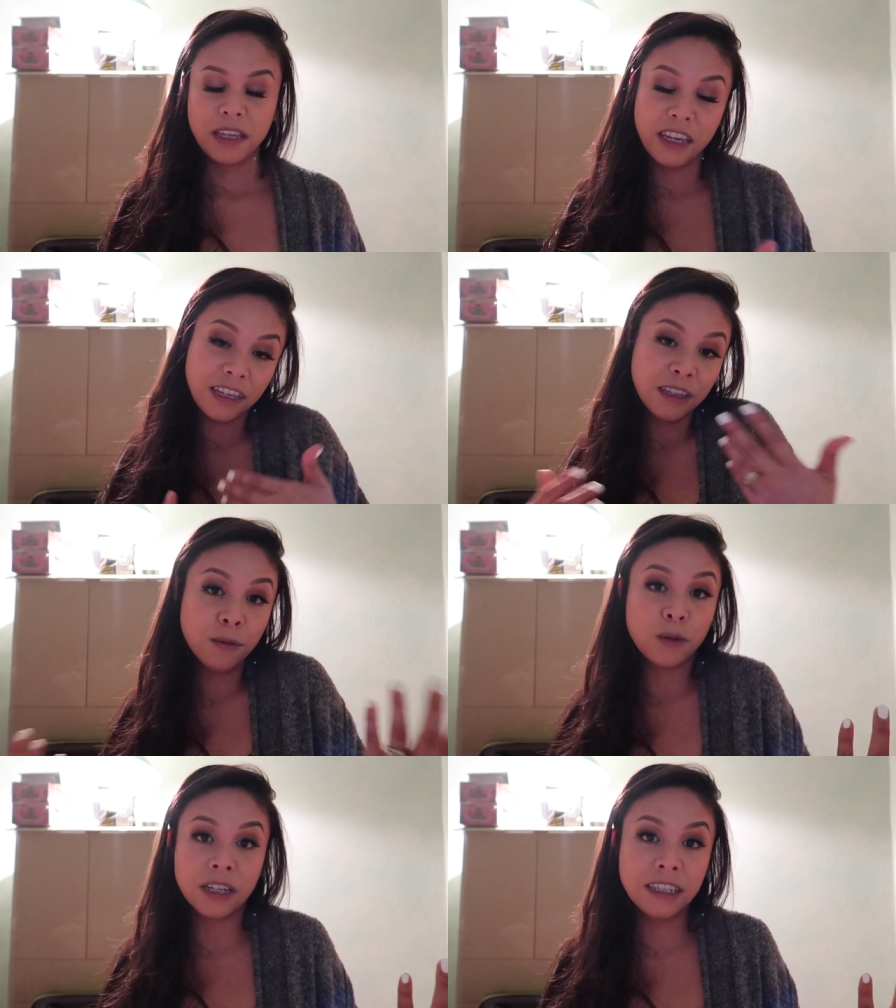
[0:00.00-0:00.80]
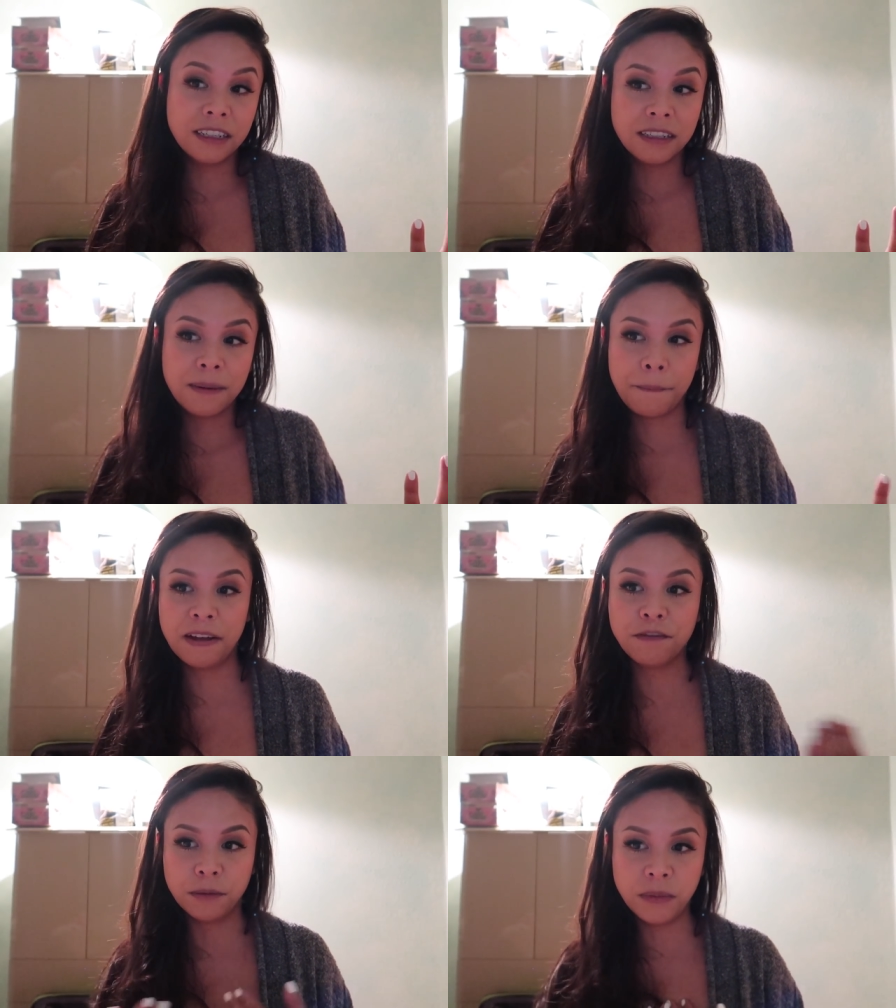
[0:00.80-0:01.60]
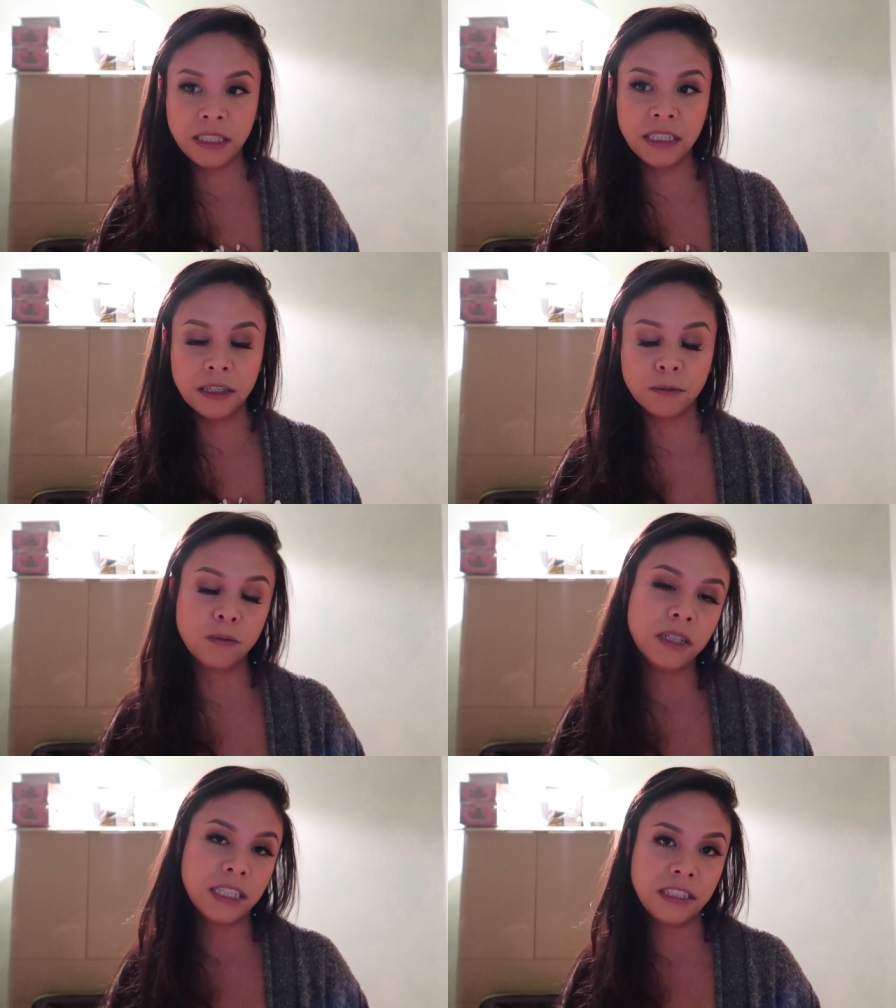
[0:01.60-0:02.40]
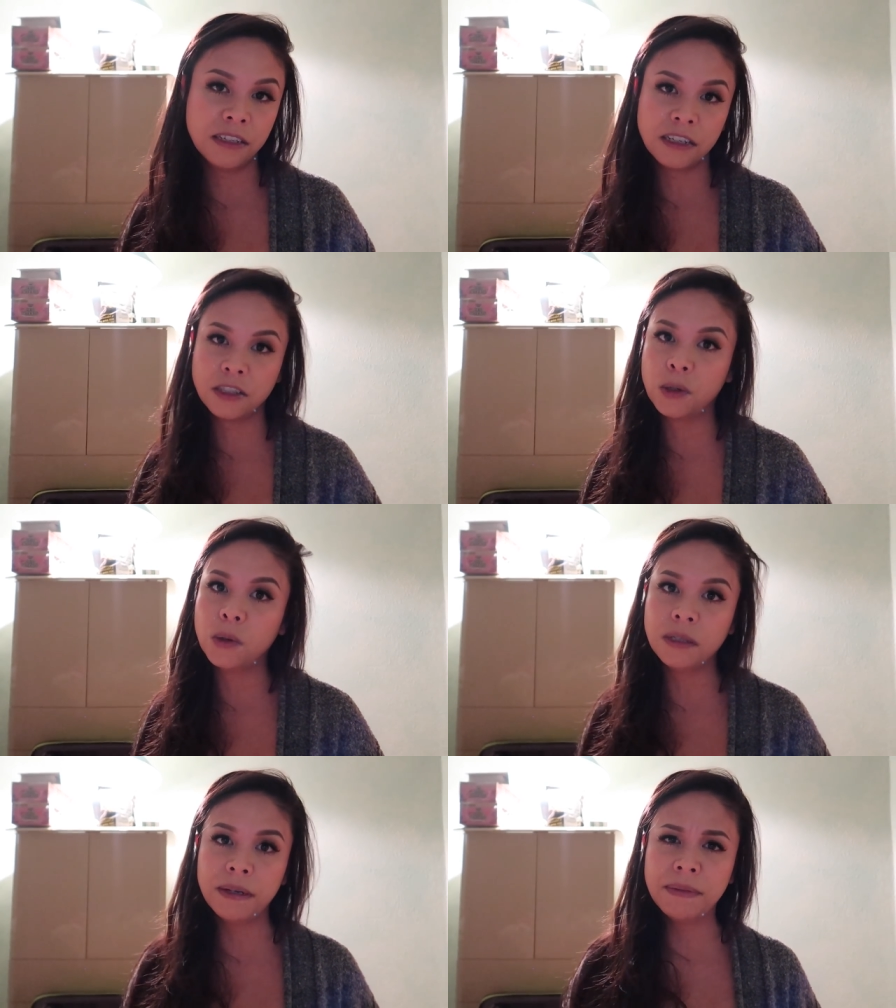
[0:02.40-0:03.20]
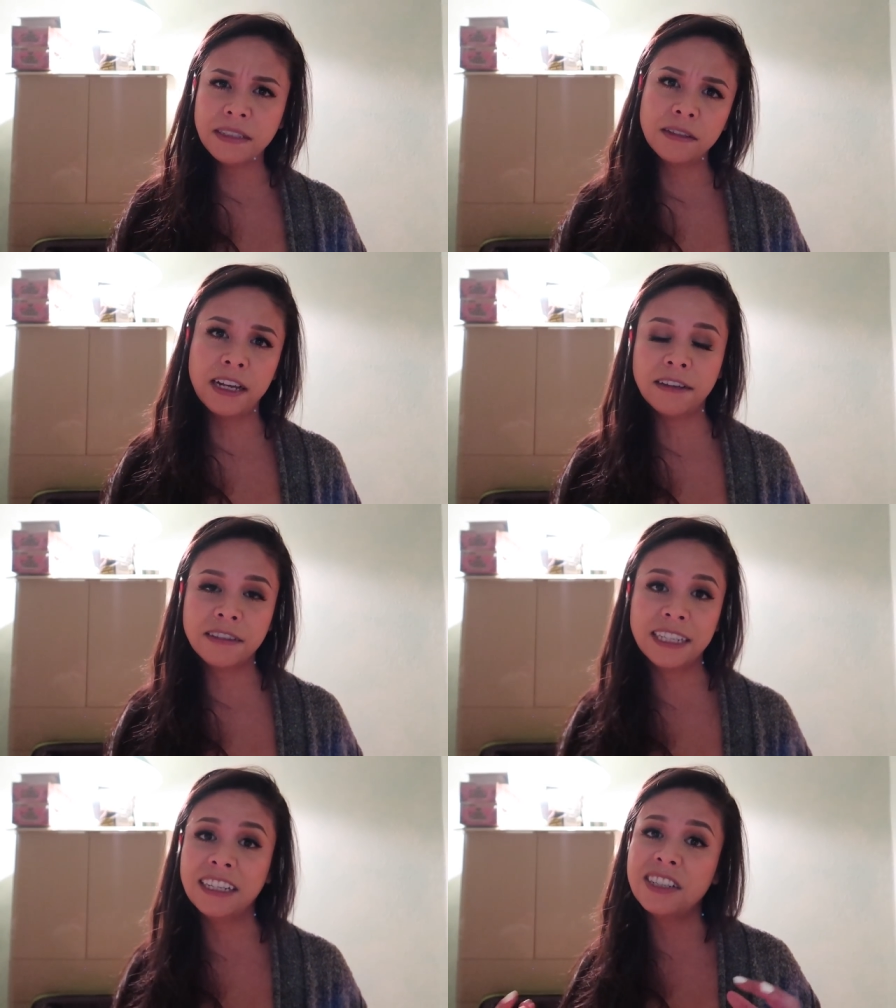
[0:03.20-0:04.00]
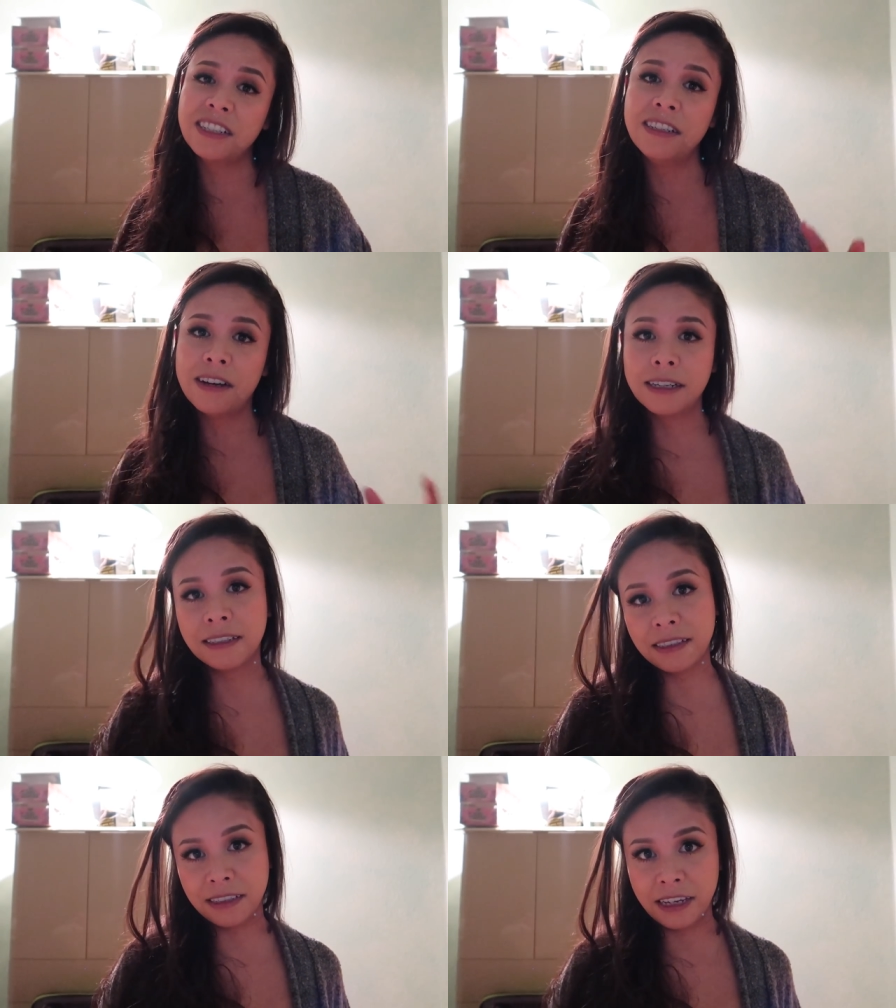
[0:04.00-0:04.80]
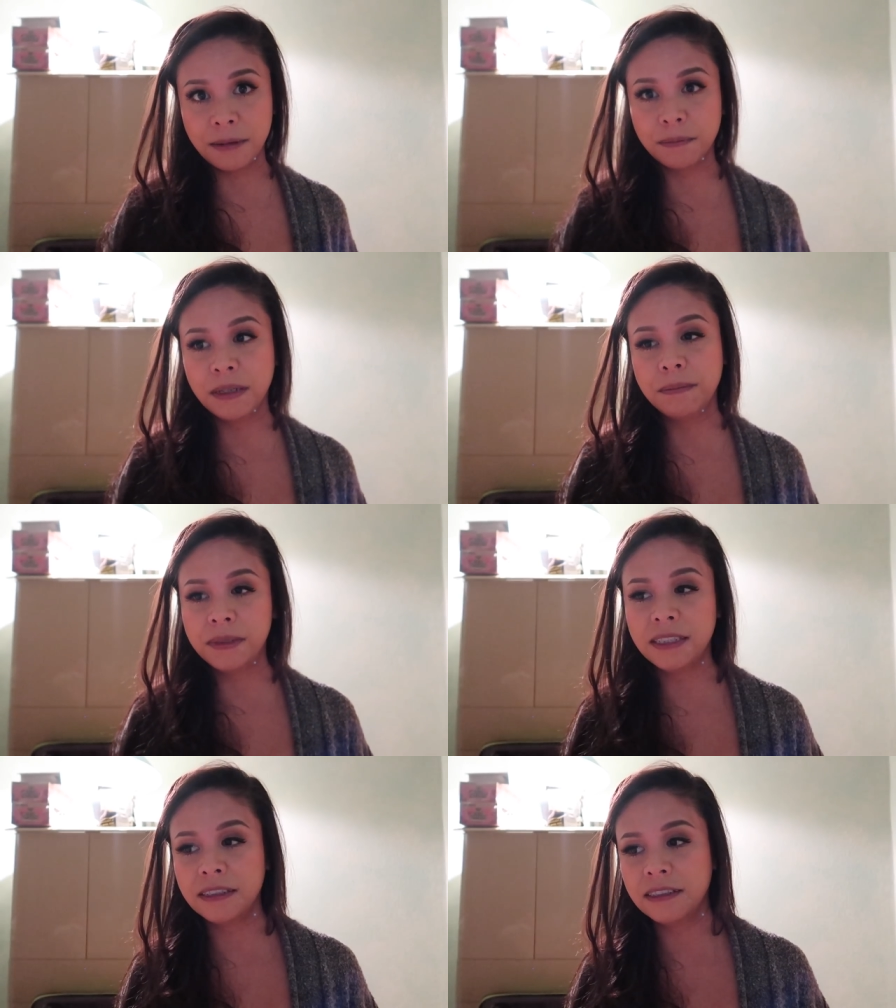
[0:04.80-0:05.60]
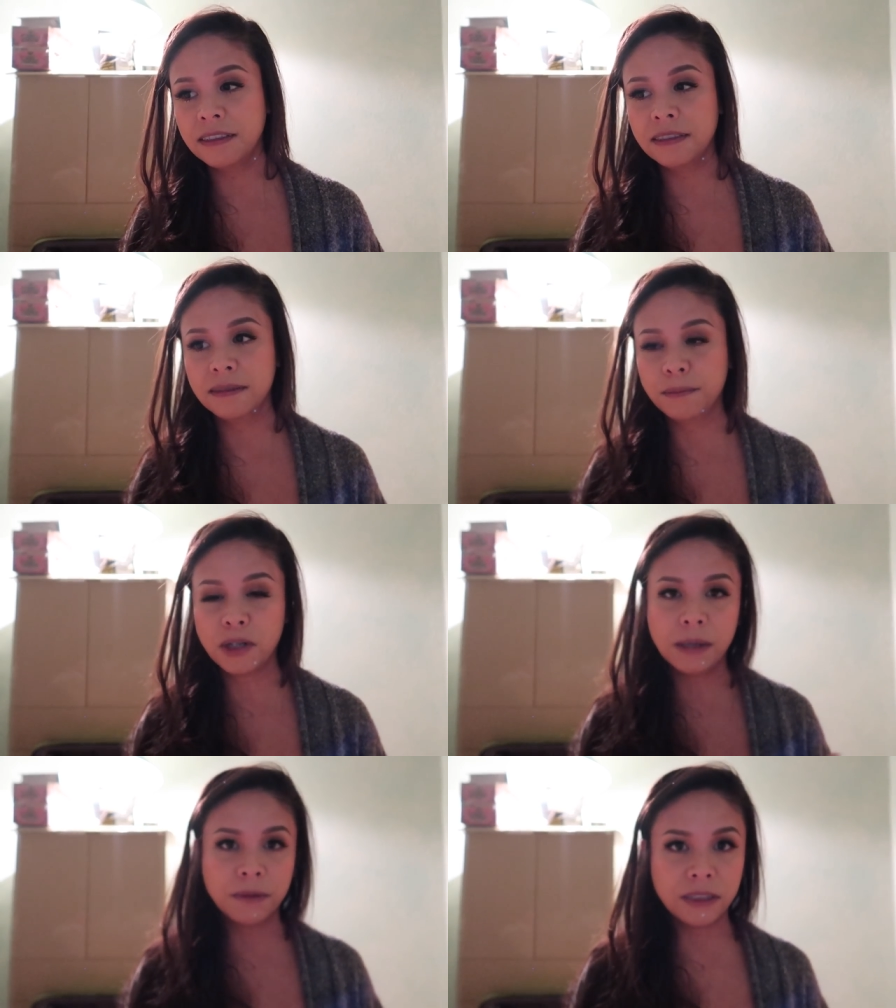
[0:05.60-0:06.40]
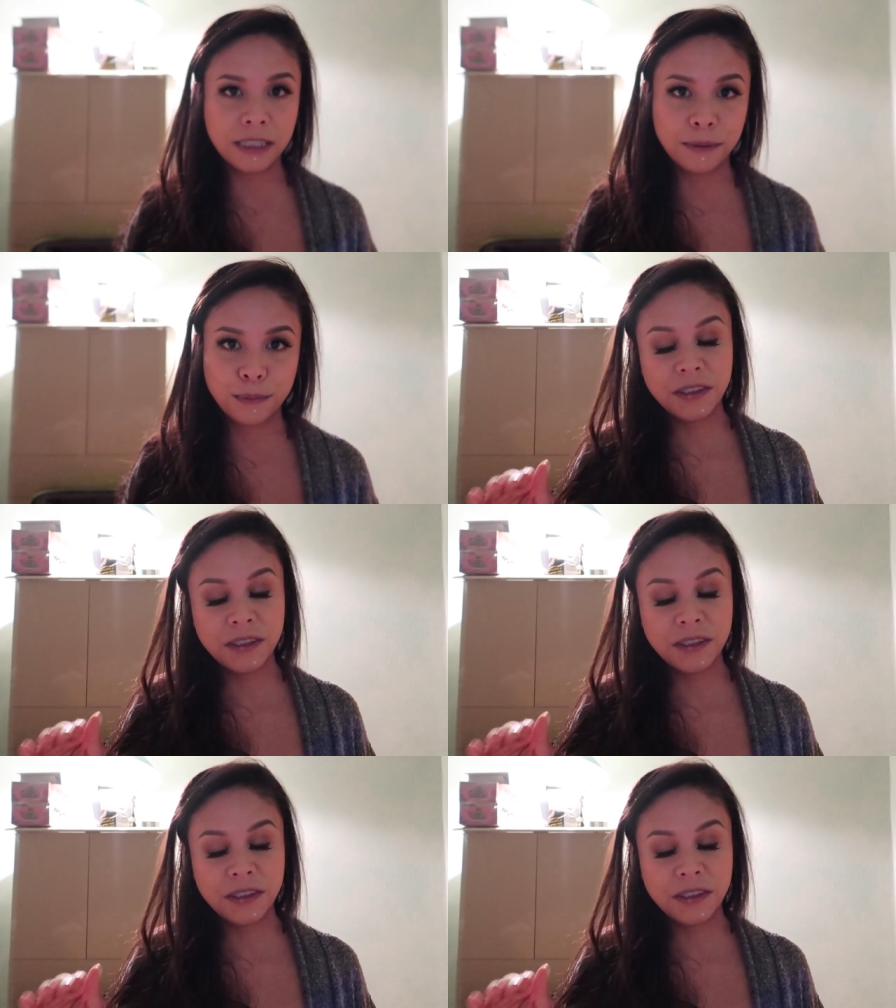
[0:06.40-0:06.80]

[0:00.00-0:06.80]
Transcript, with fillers: It can work, but for me, it really took a toll on my mental health that I could not escape my business properly.